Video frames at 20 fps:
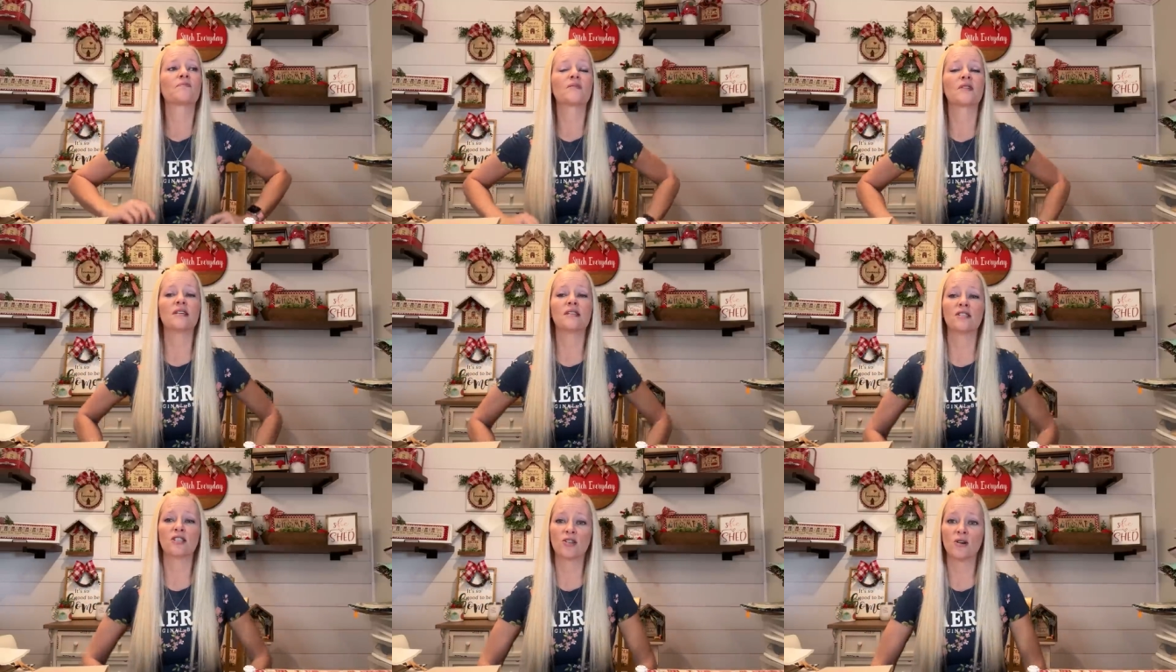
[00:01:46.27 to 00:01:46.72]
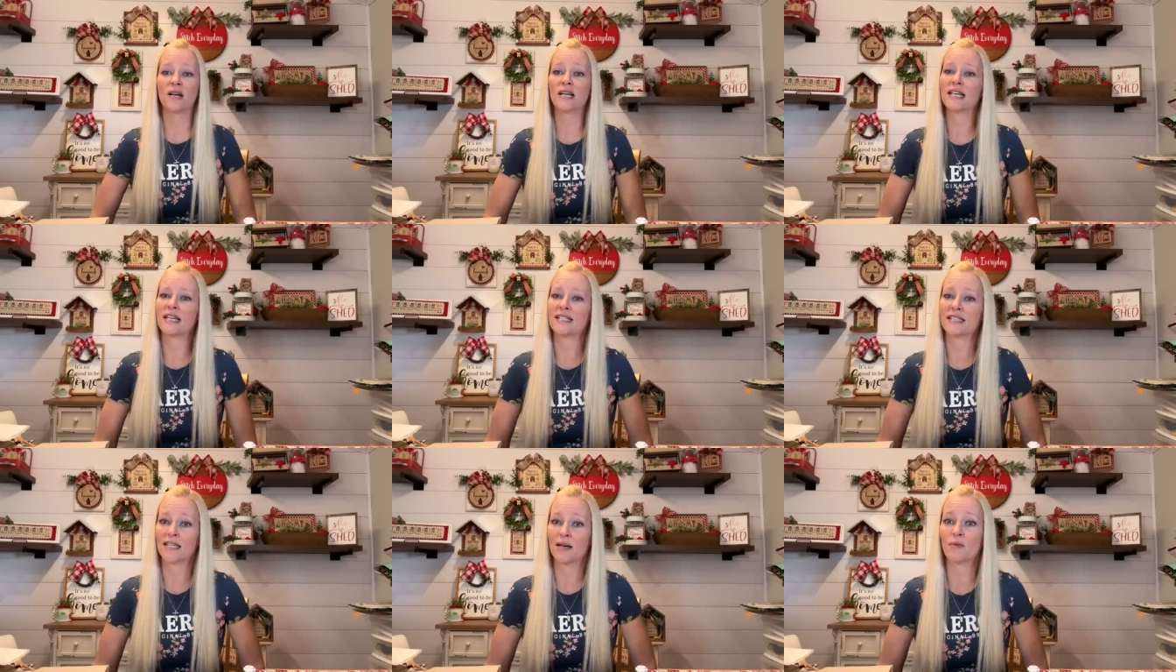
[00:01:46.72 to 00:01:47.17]
until I
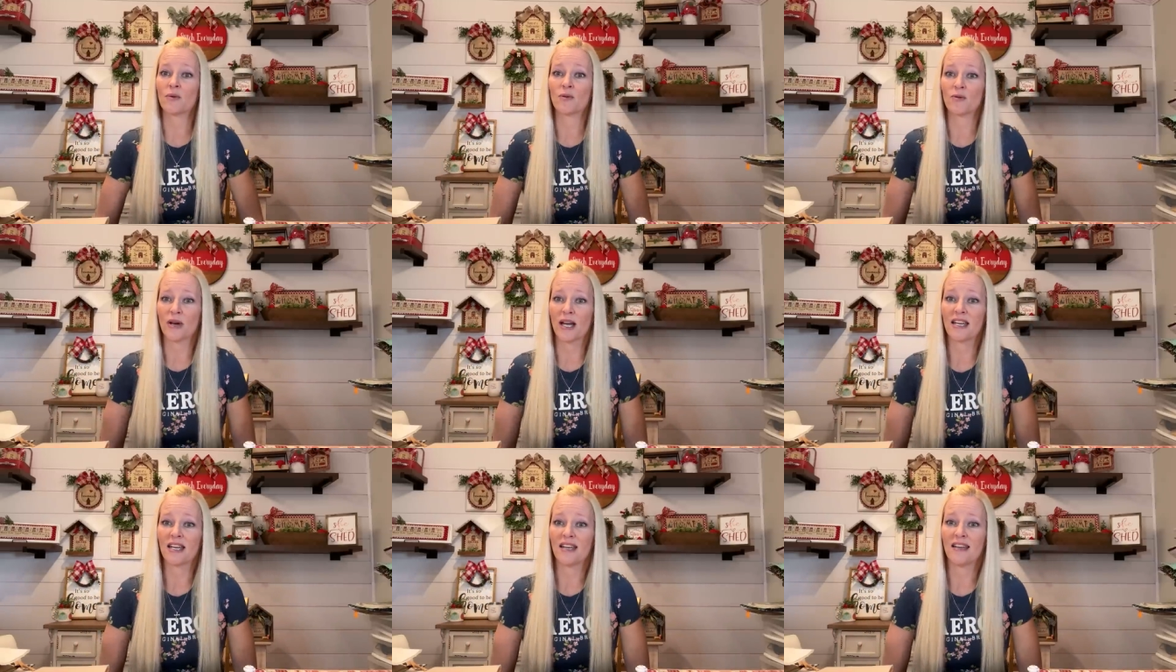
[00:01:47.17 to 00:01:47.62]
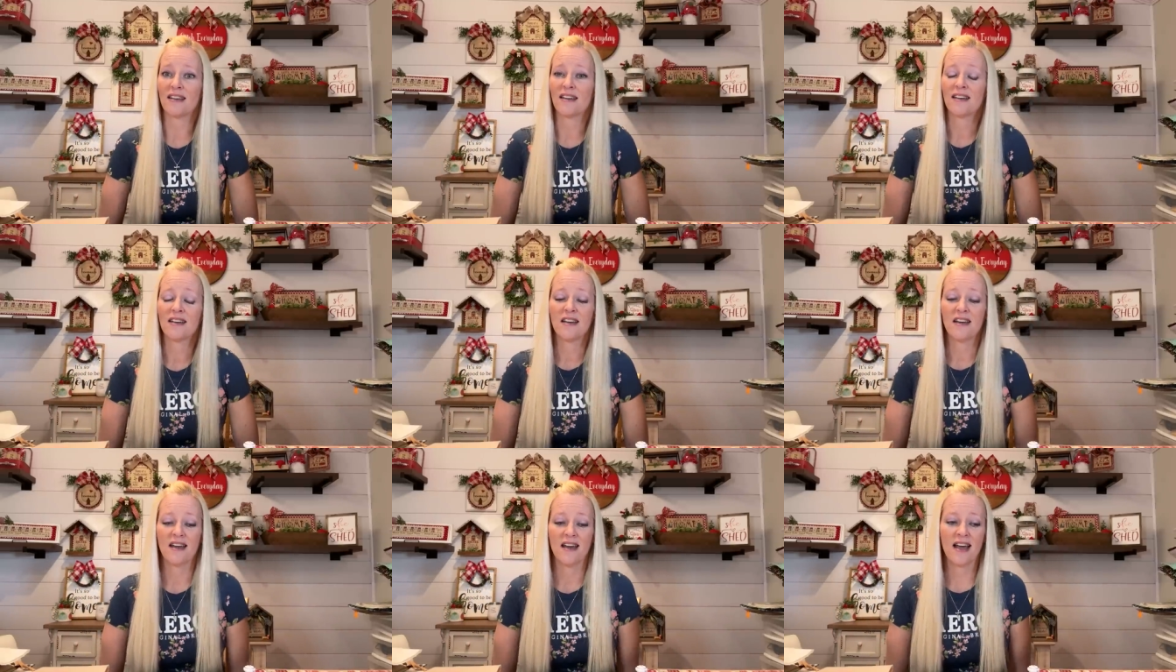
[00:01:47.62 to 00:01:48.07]
guess they were ready.
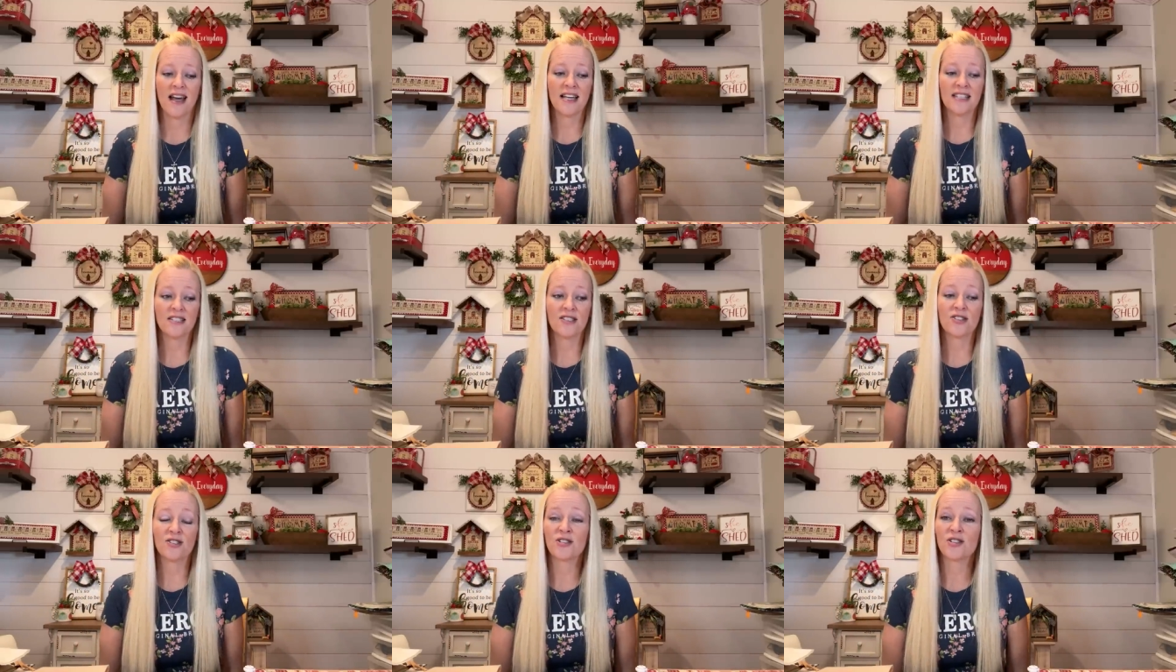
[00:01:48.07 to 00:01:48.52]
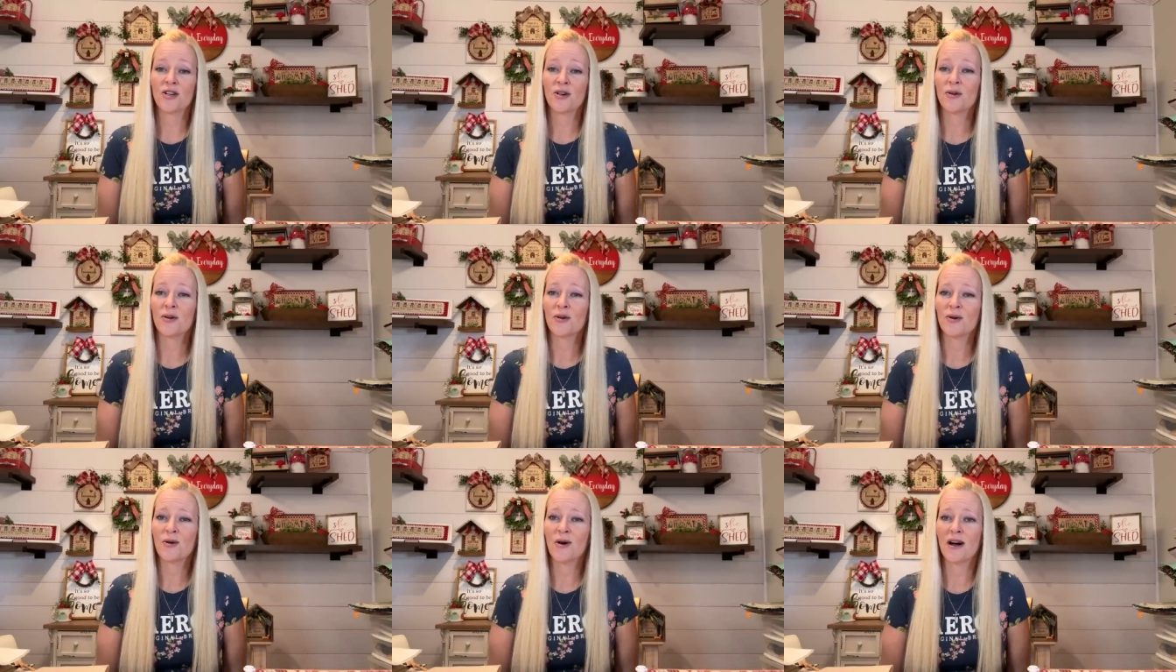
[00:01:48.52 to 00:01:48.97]
And
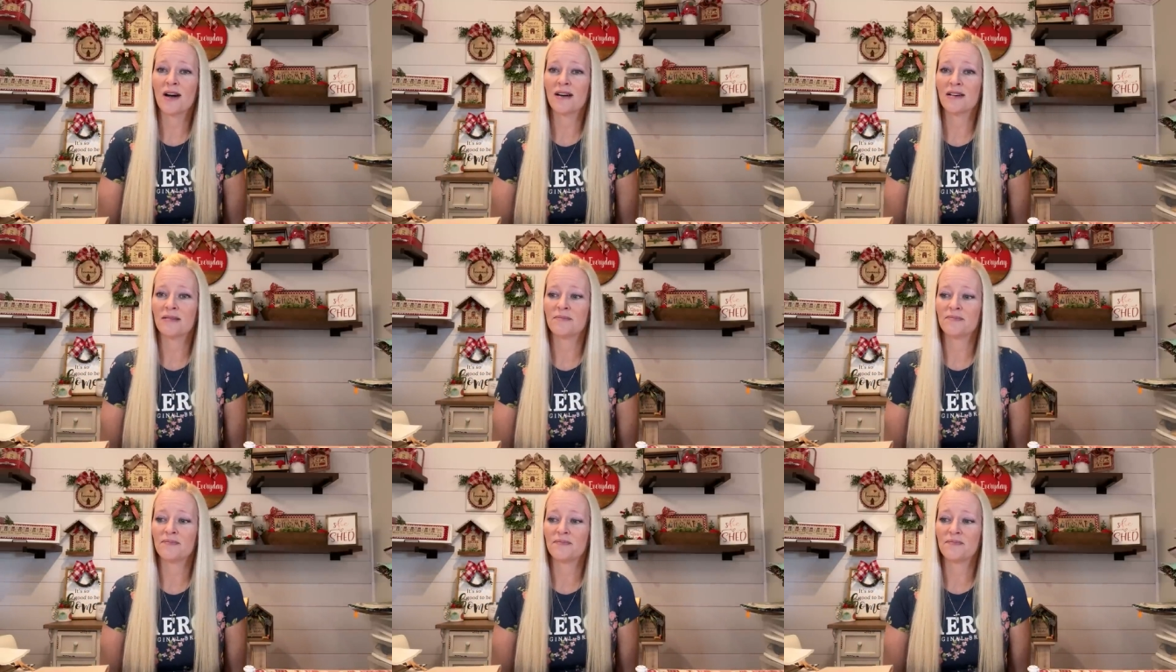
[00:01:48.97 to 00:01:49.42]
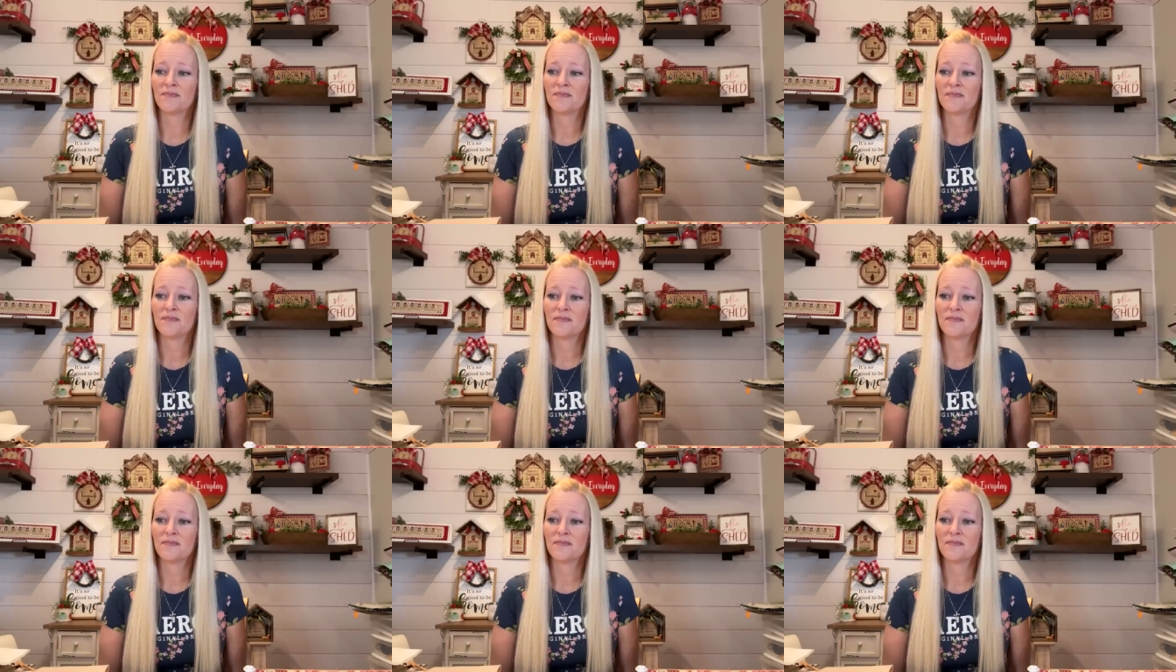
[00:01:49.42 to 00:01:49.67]
so, um,